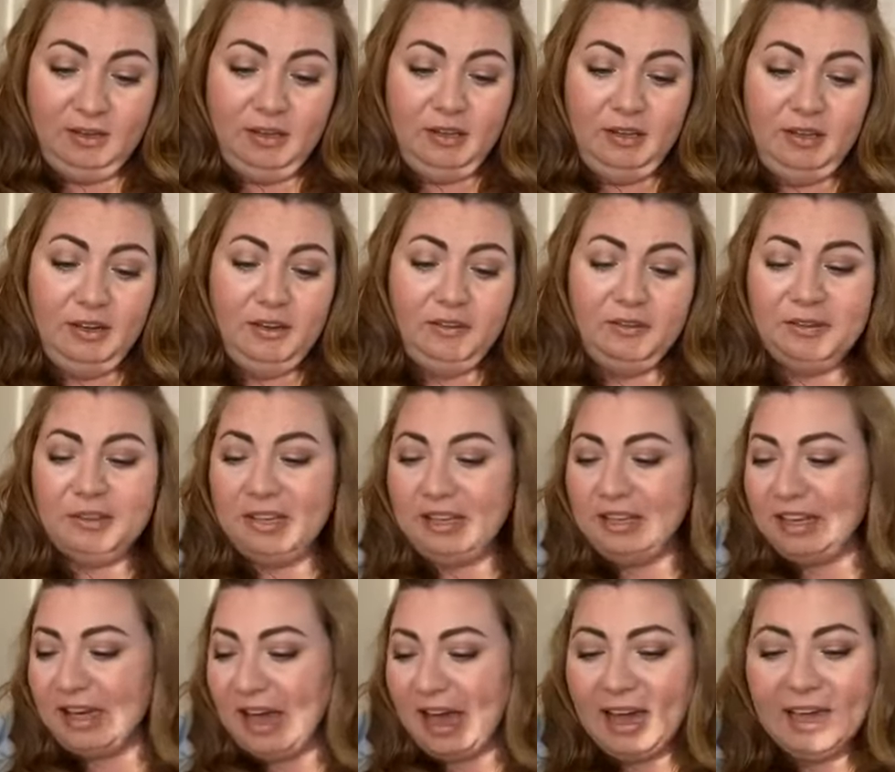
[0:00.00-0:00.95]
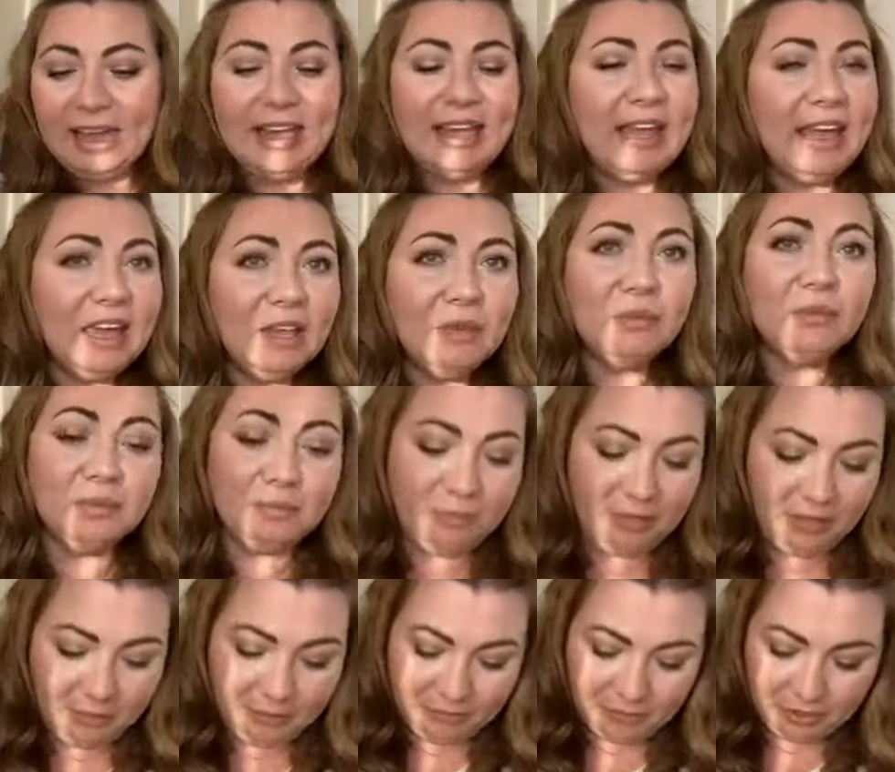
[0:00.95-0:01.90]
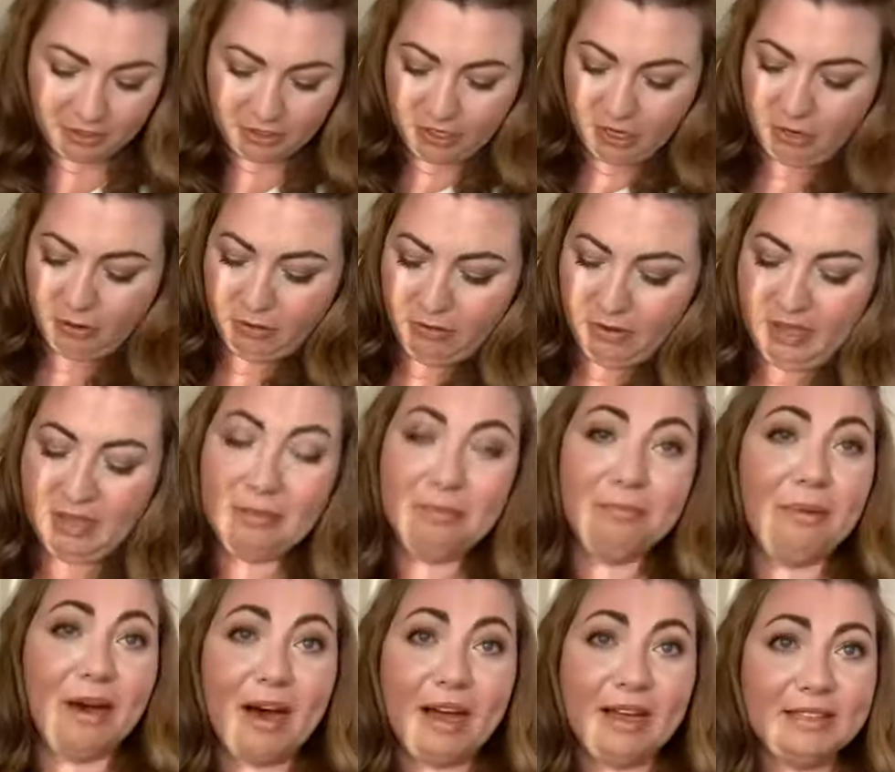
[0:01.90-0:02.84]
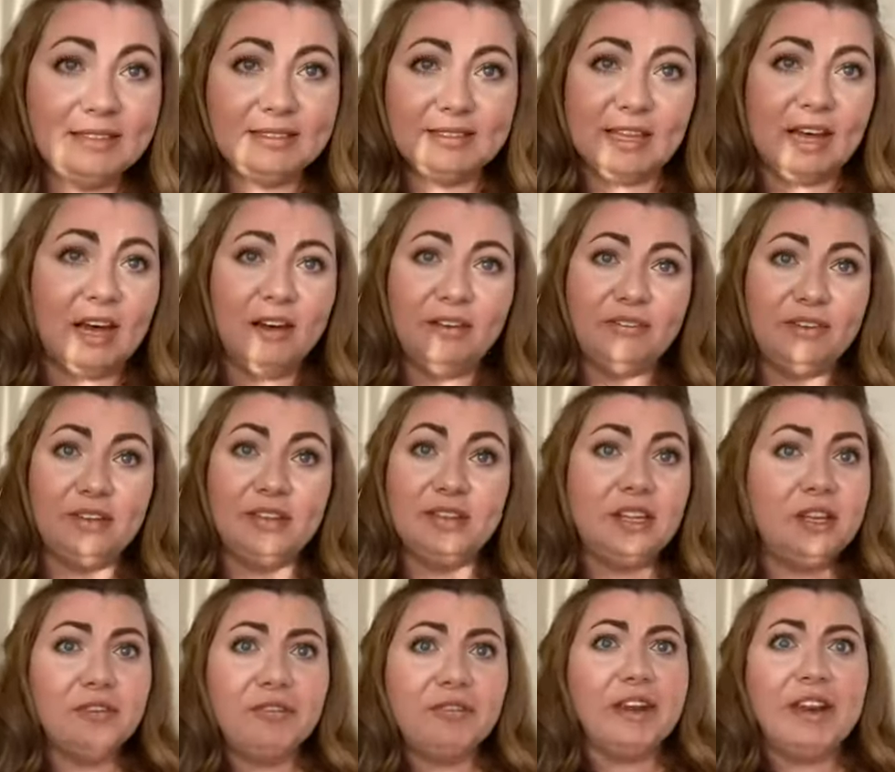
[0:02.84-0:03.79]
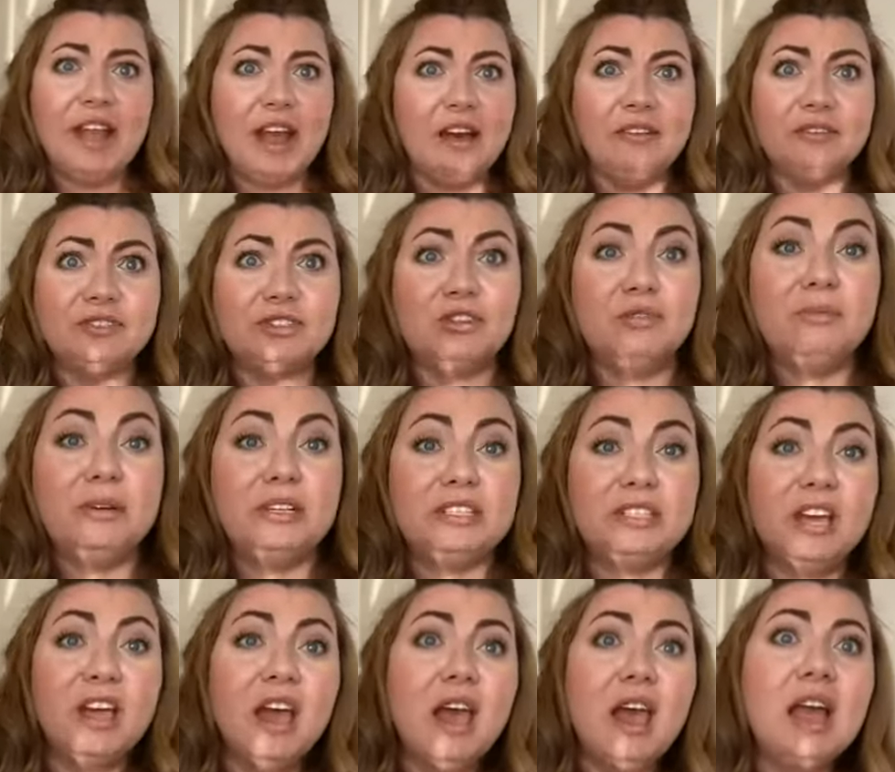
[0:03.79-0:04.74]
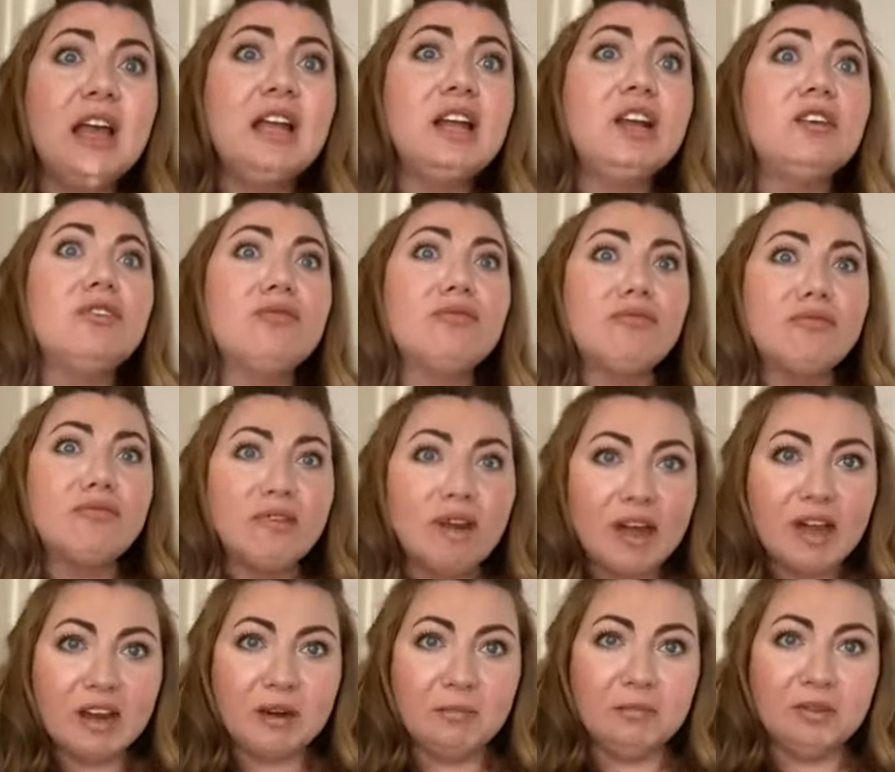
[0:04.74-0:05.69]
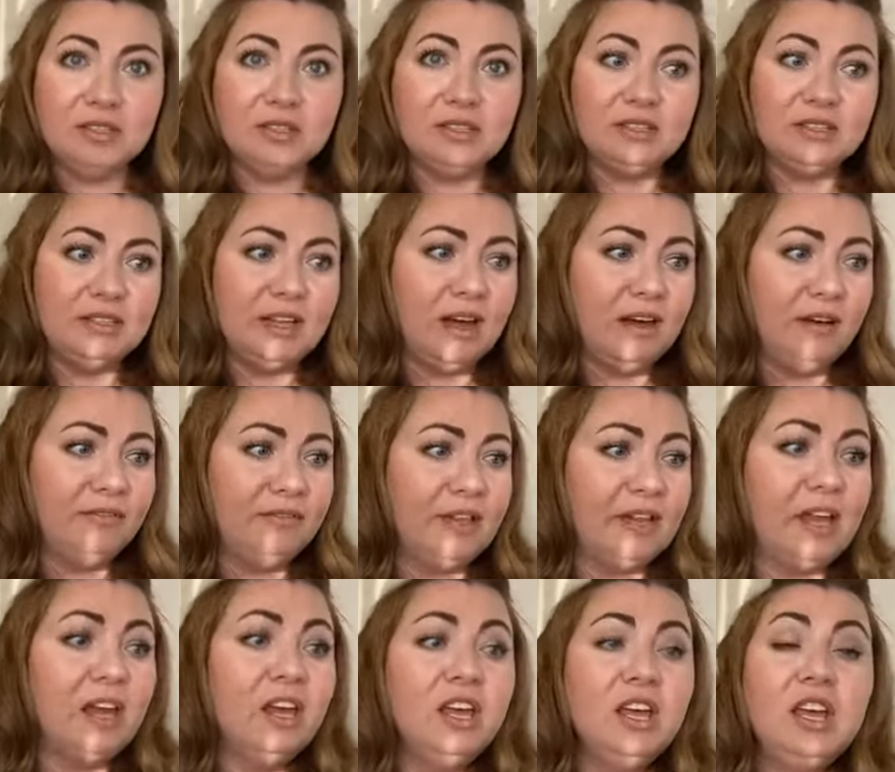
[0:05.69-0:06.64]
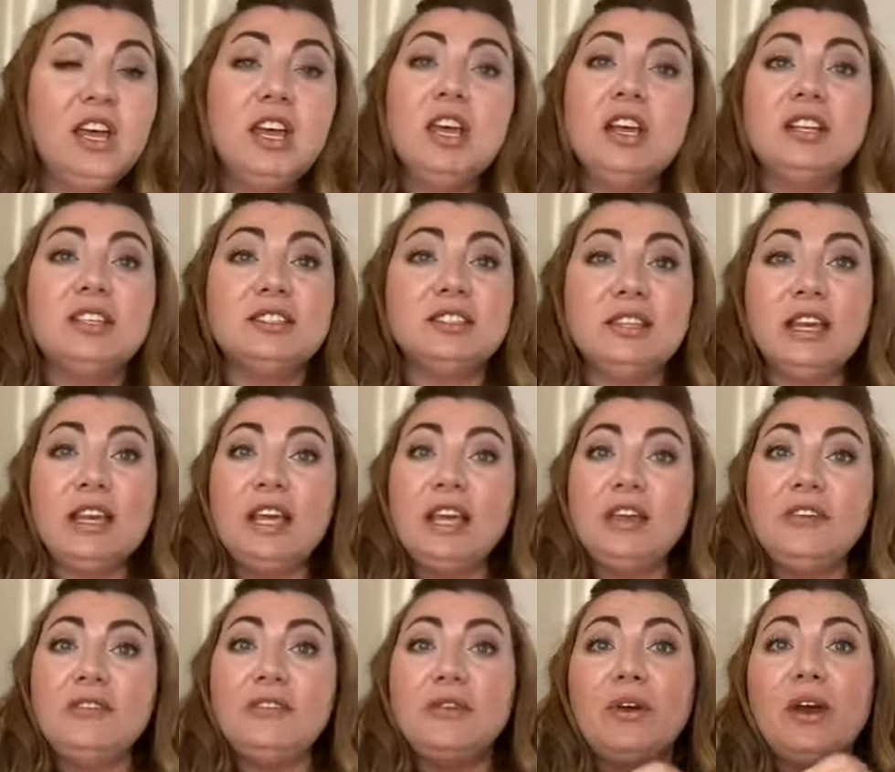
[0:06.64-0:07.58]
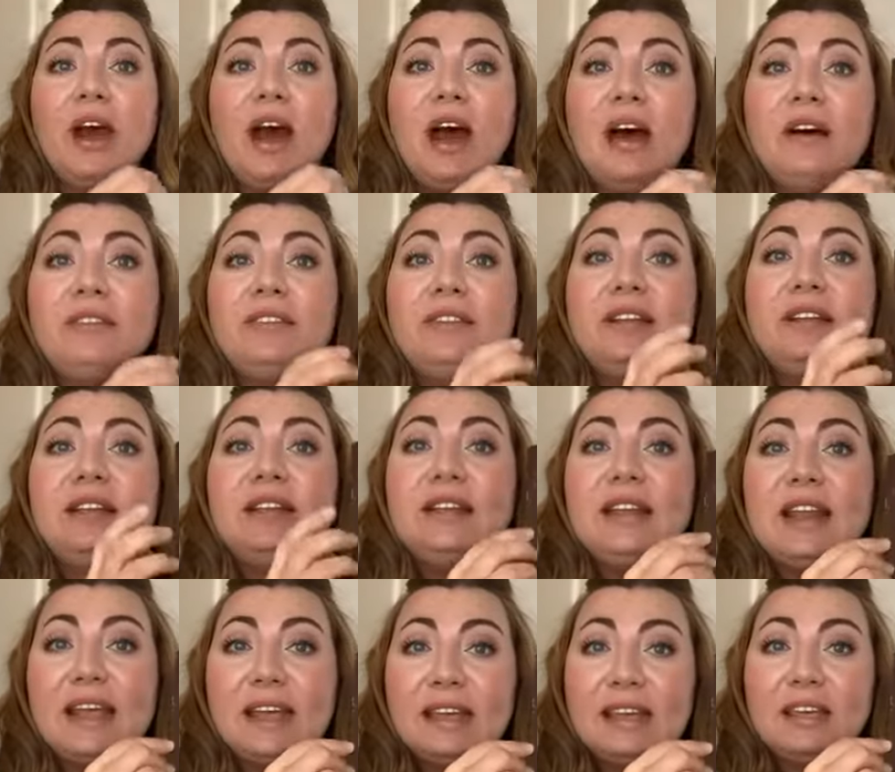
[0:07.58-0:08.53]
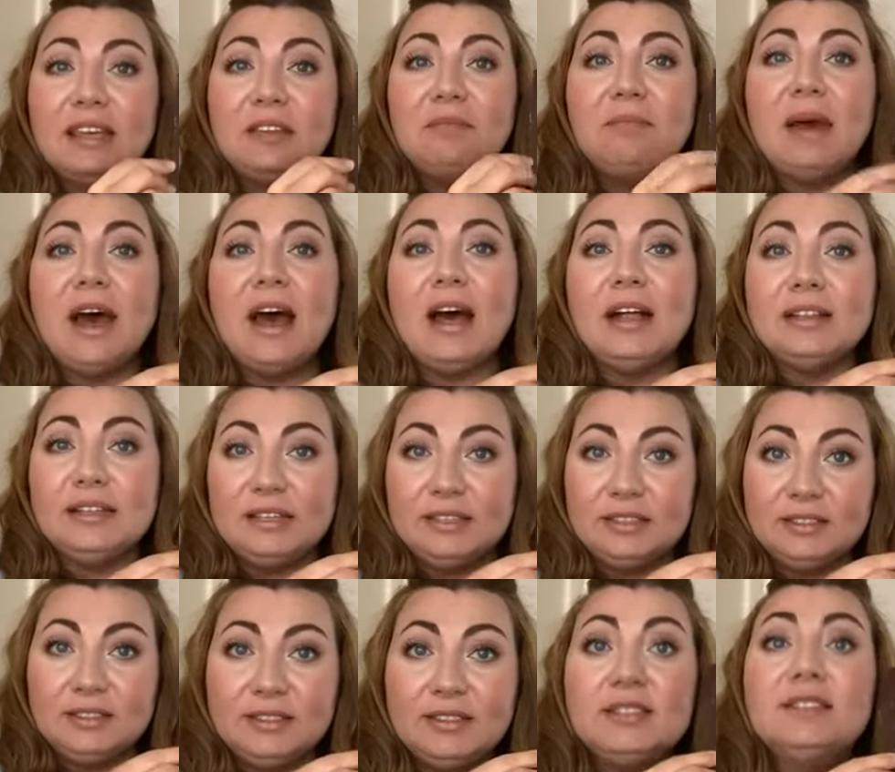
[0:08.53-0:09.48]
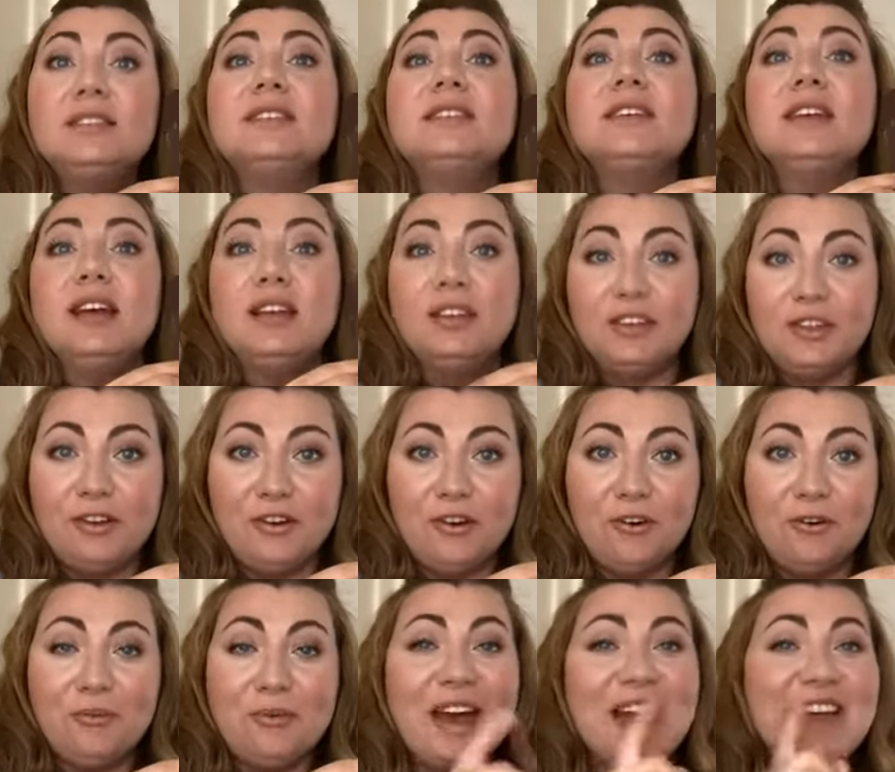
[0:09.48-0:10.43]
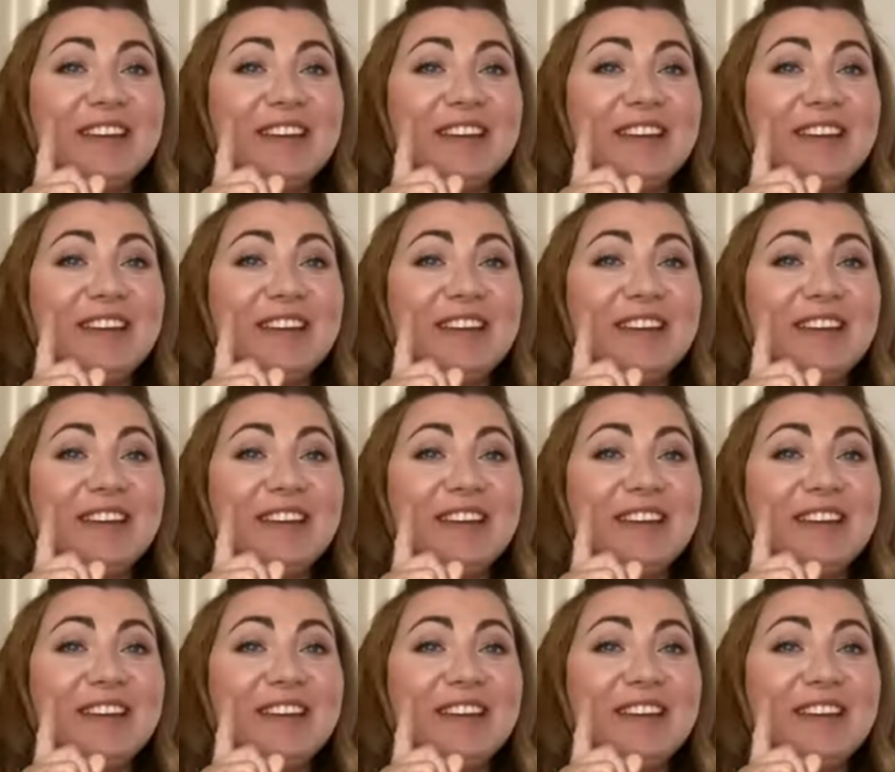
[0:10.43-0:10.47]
you know, I hate when people go and buy stuff and they already have so much incredible stuff. Like, see if you have the Naked palette in your home.